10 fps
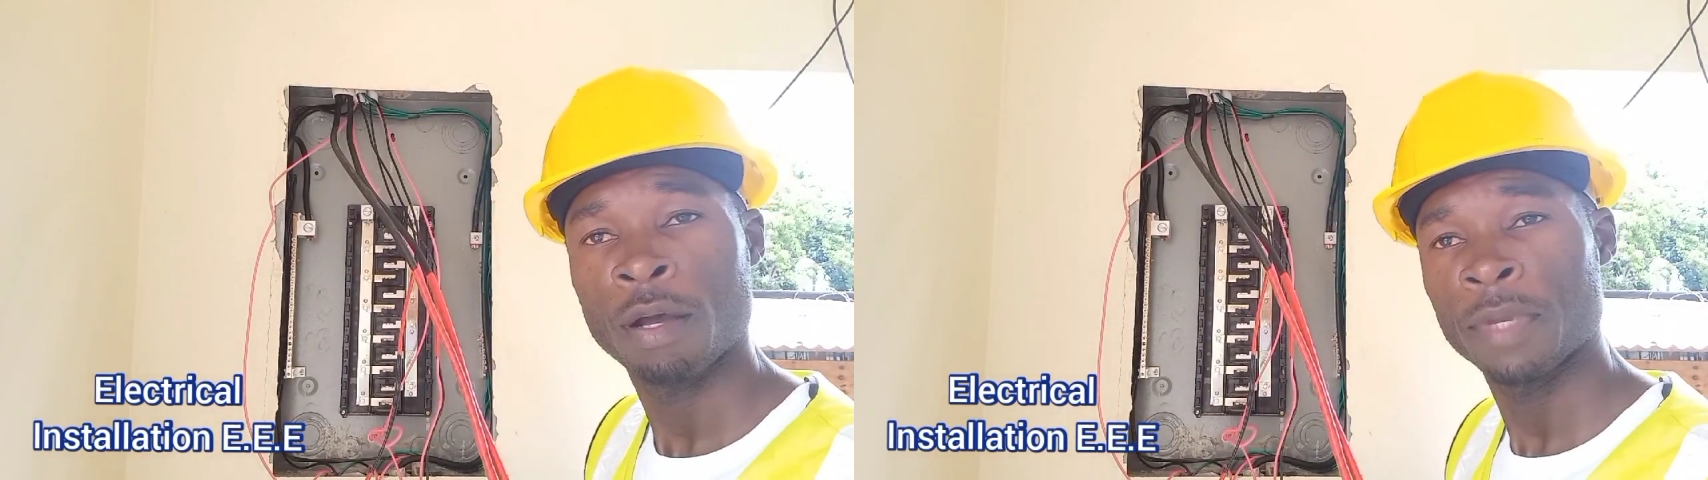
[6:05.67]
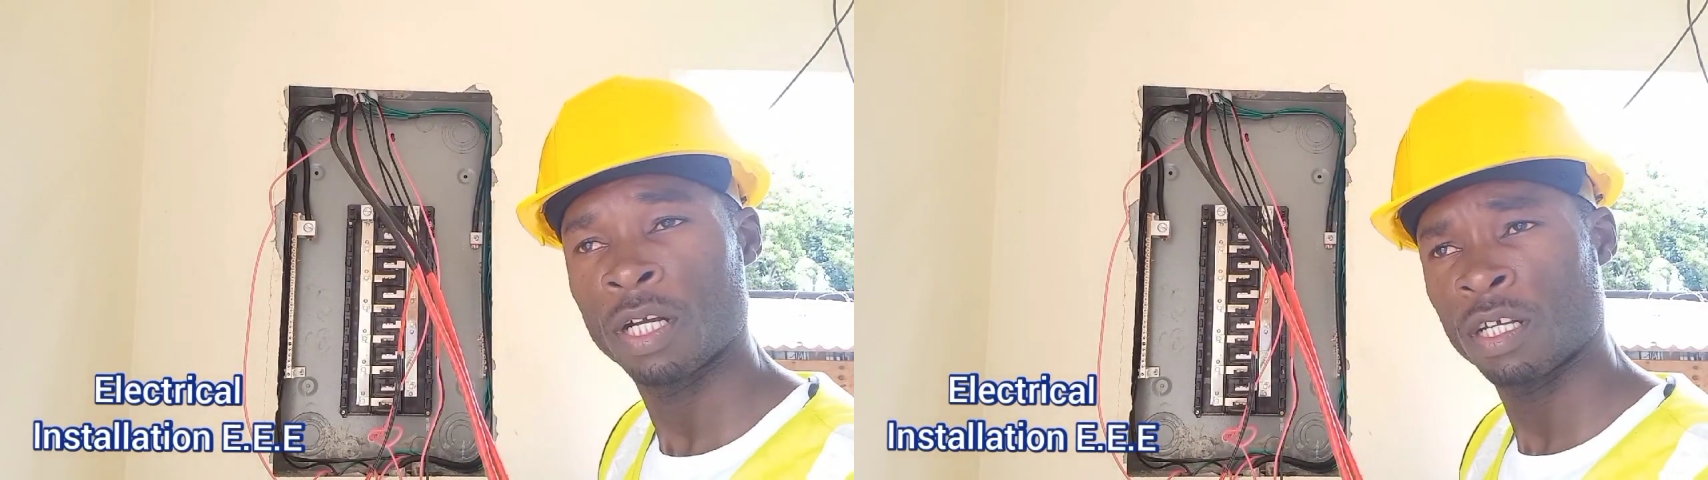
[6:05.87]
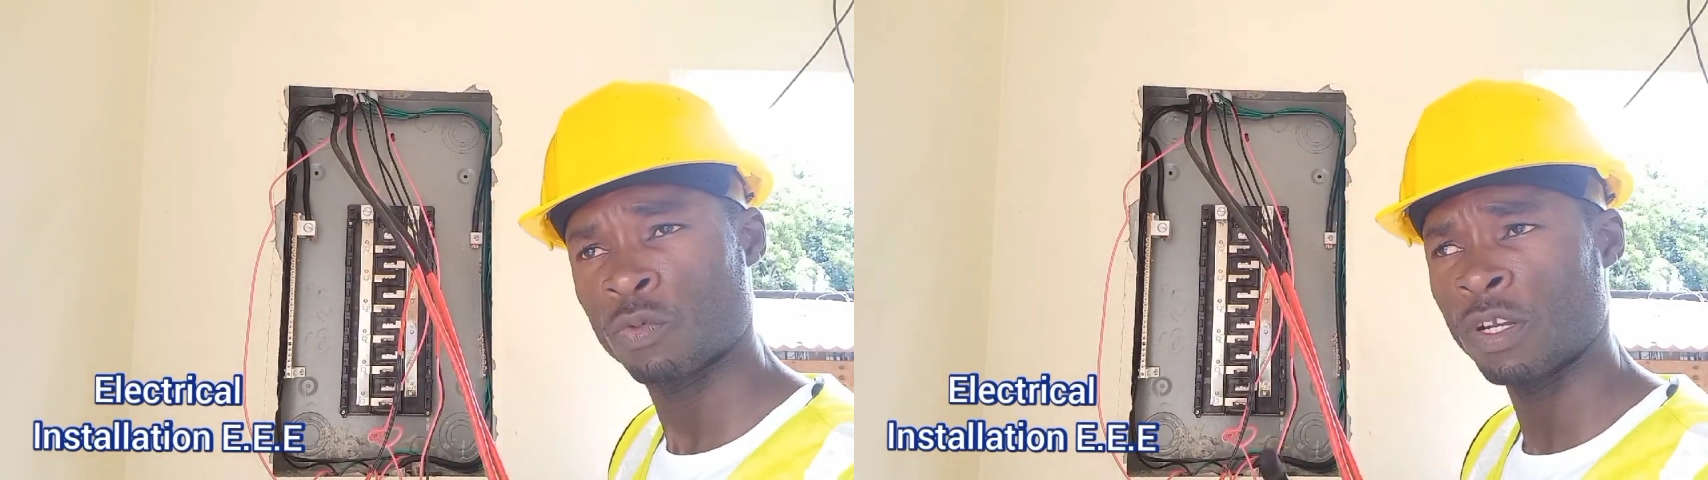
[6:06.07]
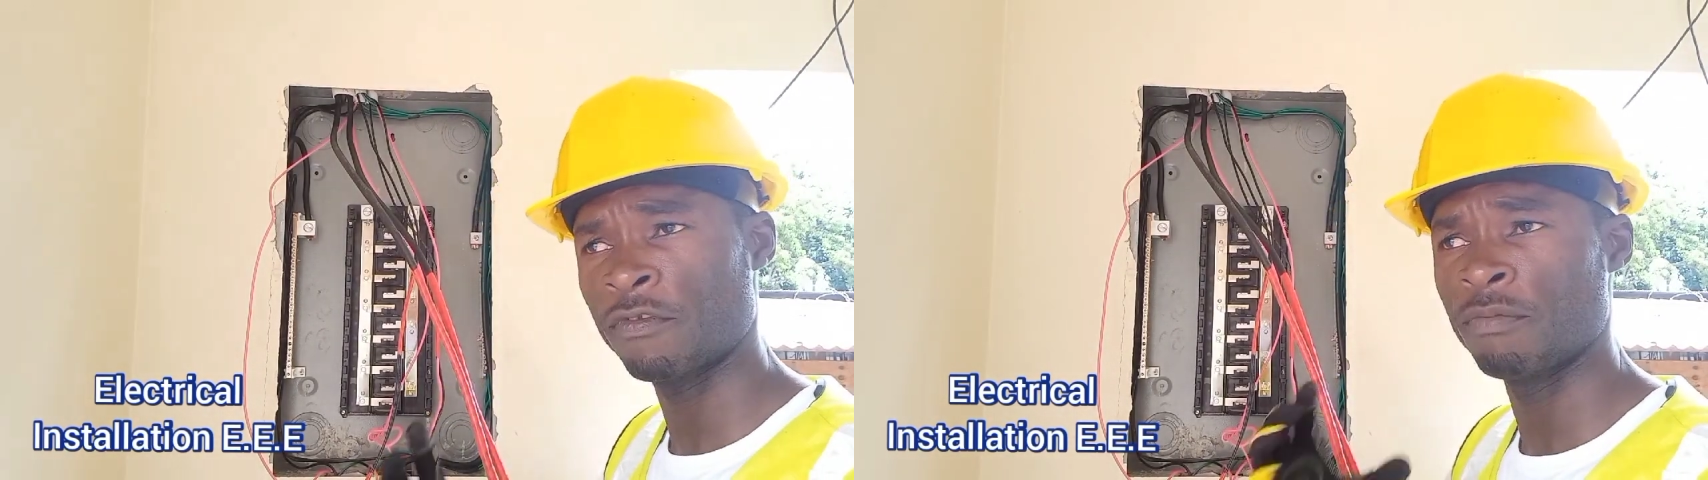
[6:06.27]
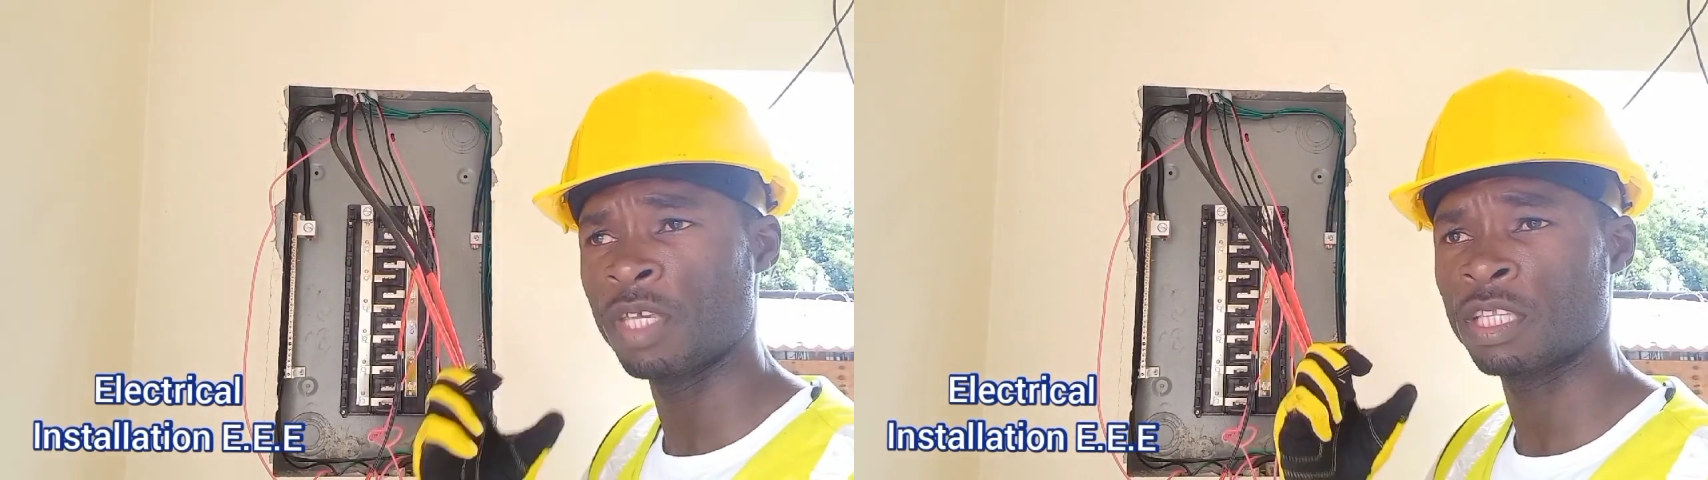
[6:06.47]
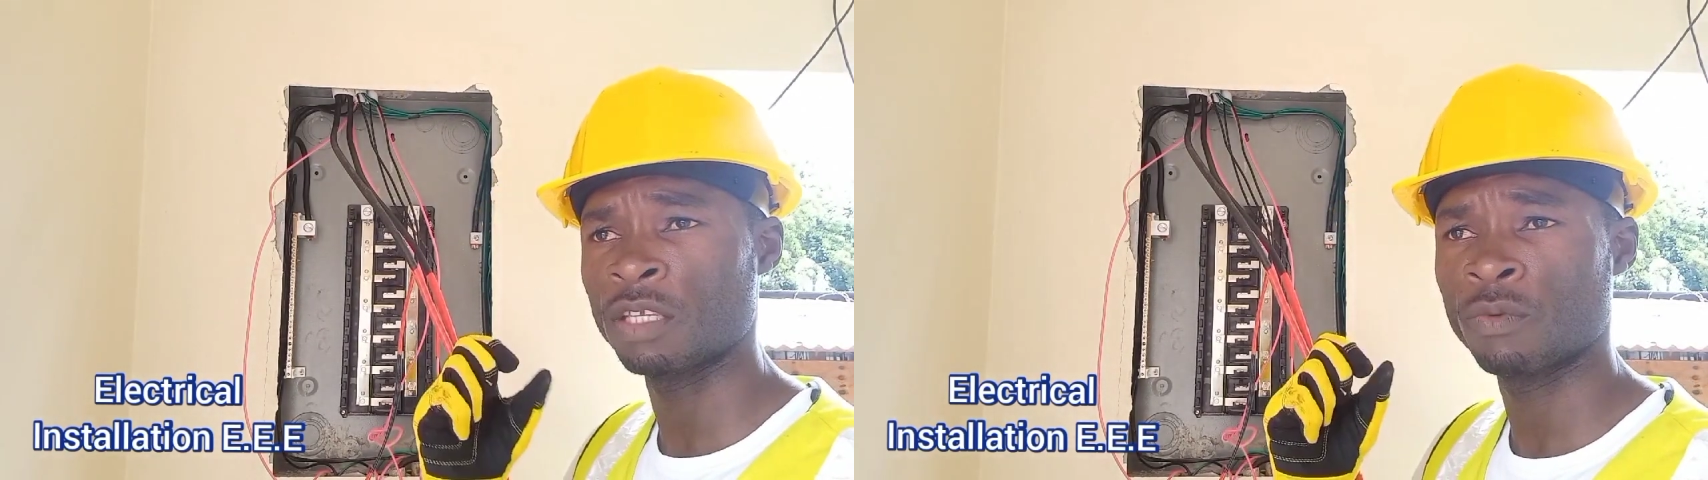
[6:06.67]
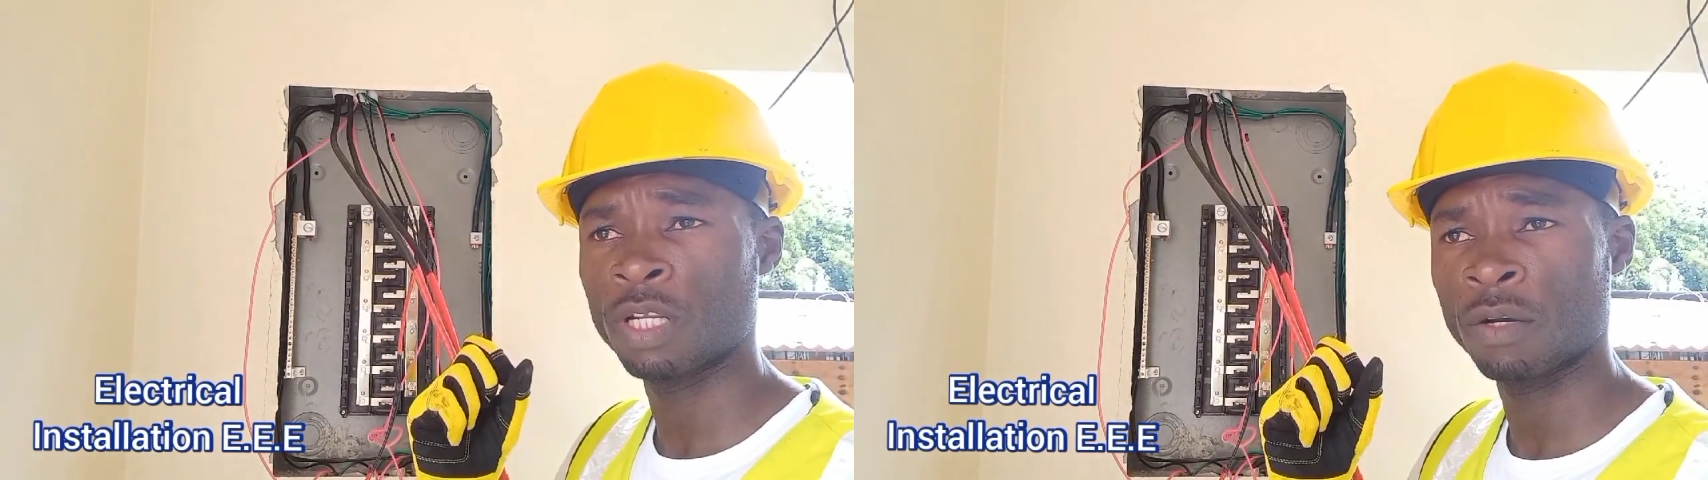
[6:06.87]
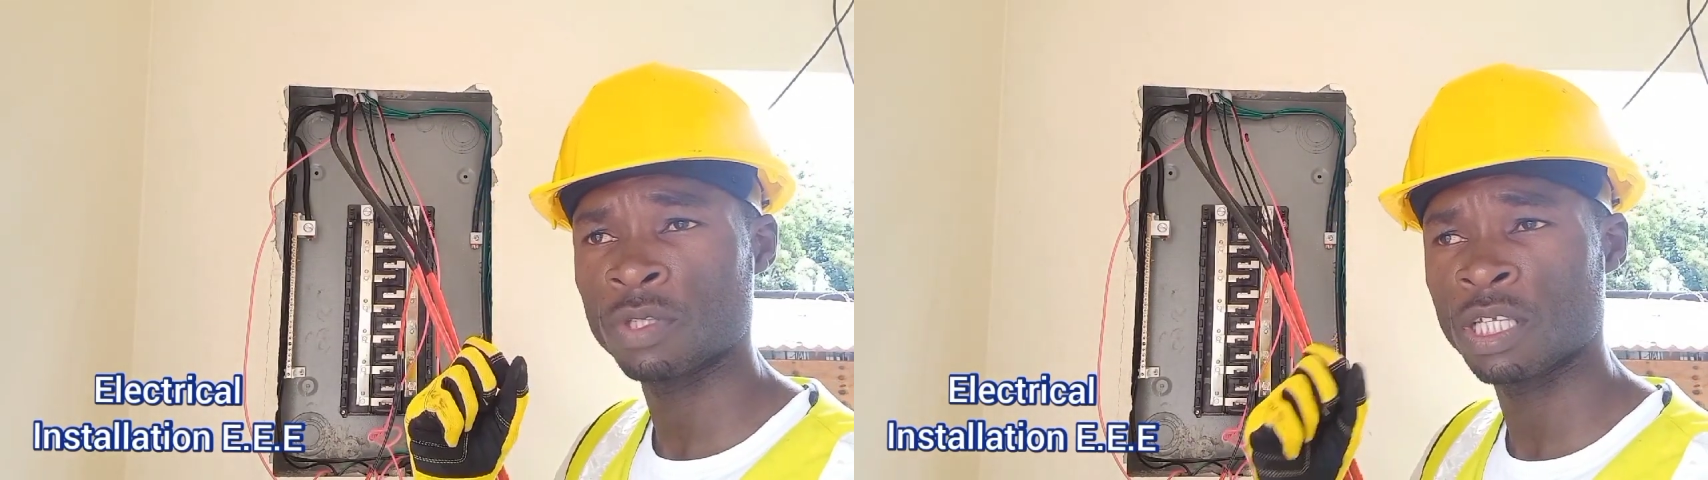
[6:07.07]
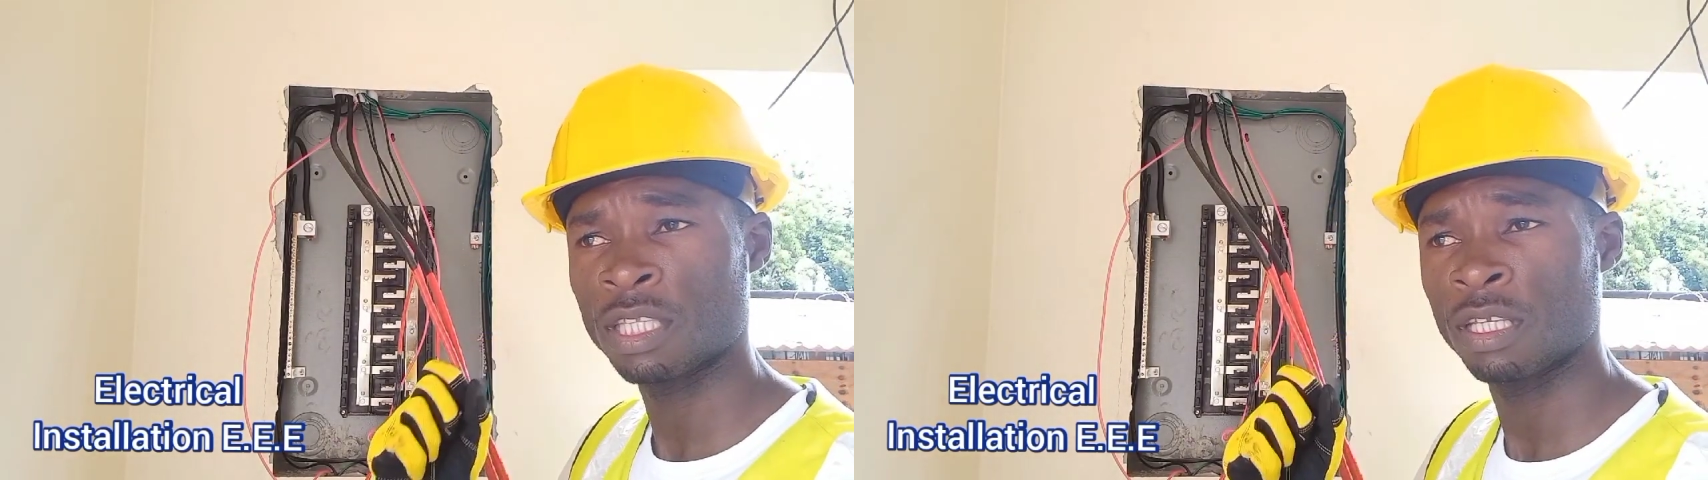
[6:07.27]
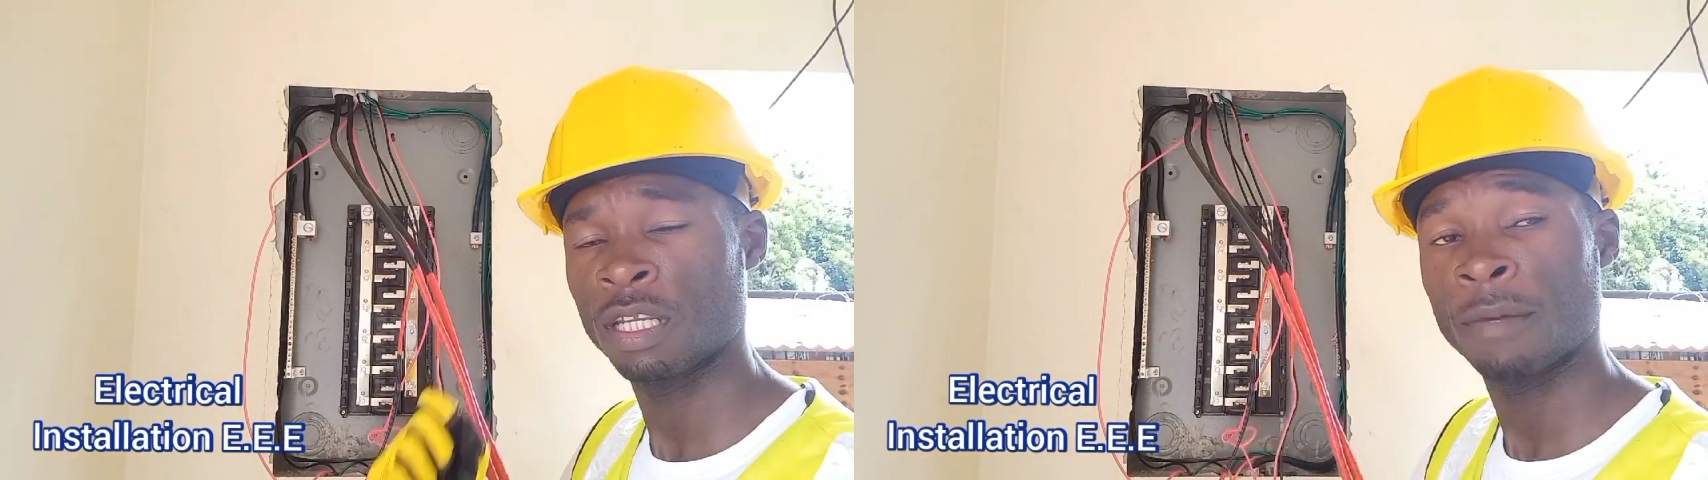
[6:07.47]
because one of the main thing what I was getting in,